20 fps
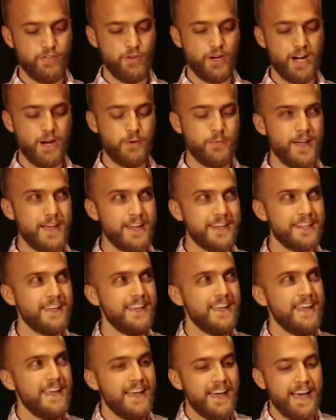for. I read
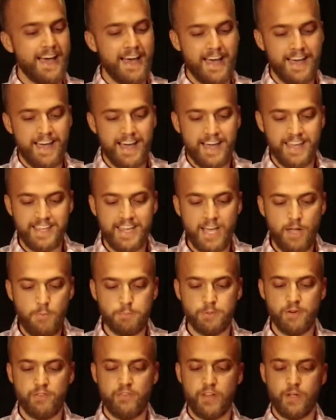a
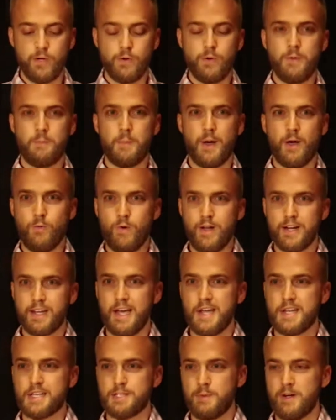Yelp review by one
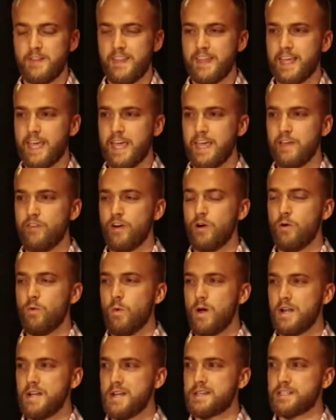customer that gave a
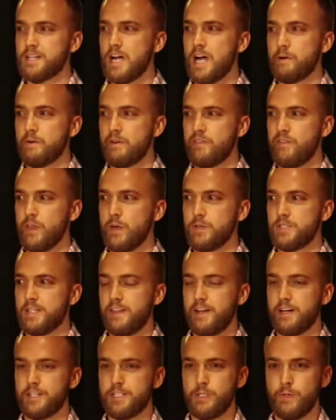1-star review to
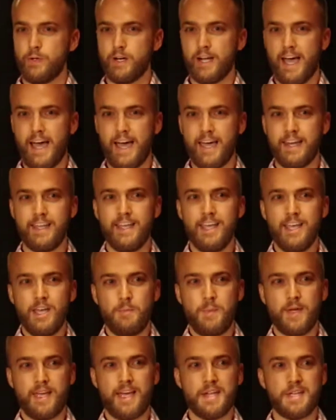their tour guide
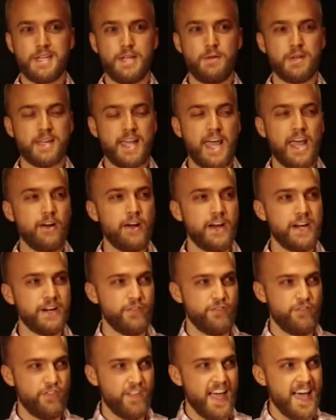because he was carrying
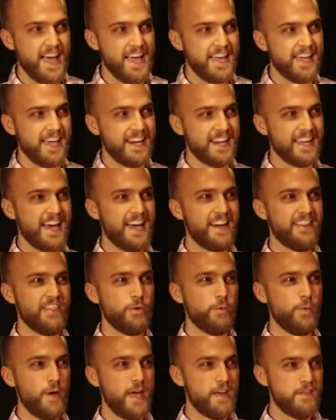a flag and it got in
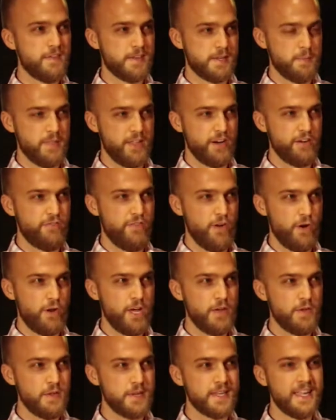the way of some of their
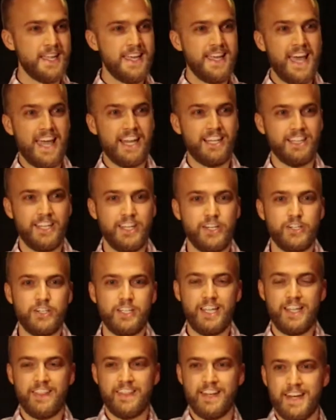photos. And
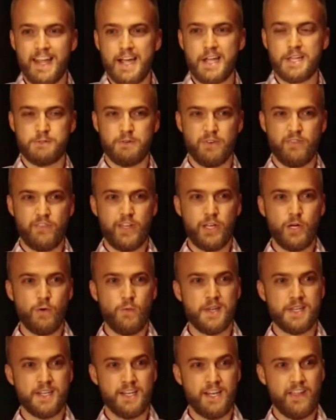literally the next review
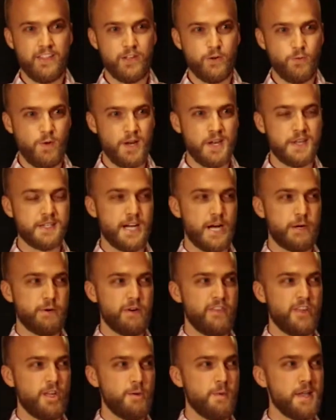was another 1-star
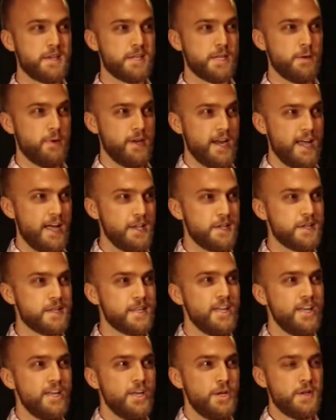review by someone
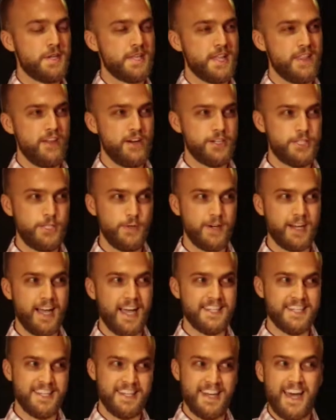else who said their tour
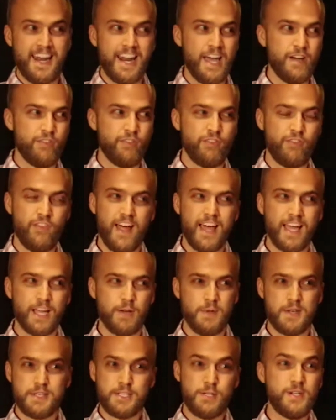guide did not have a flag
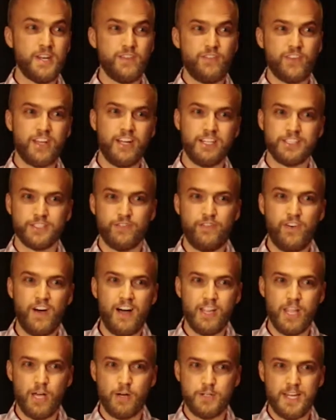and was too difficult to
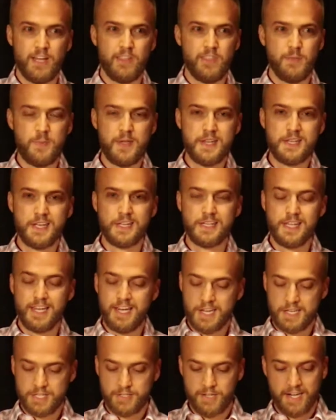follow down the busy
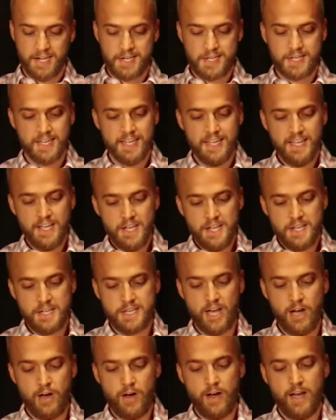city streets.
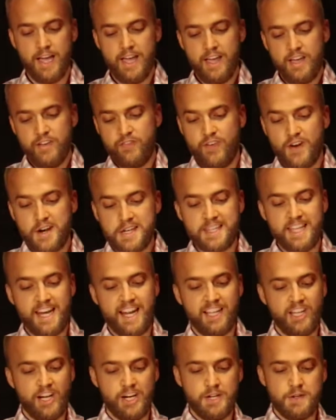So first thing
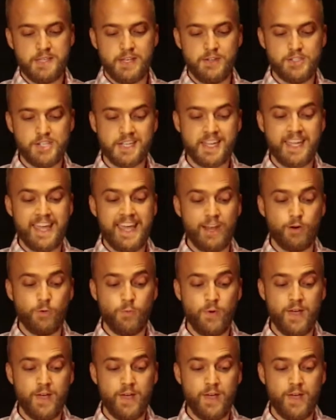I learned was you just can't